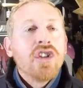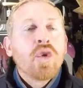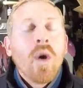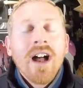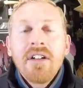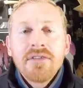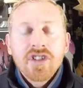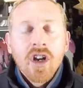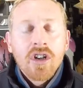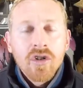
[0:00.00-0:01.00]

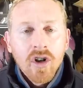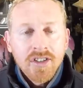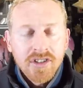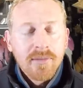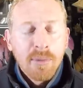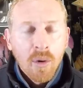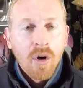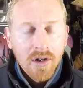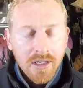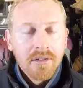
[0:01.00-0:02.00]
12s across the
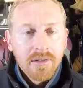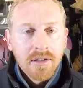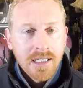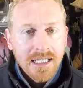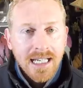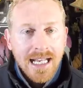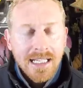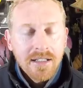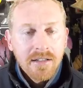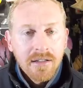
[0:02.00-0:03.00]
board. Do you get it?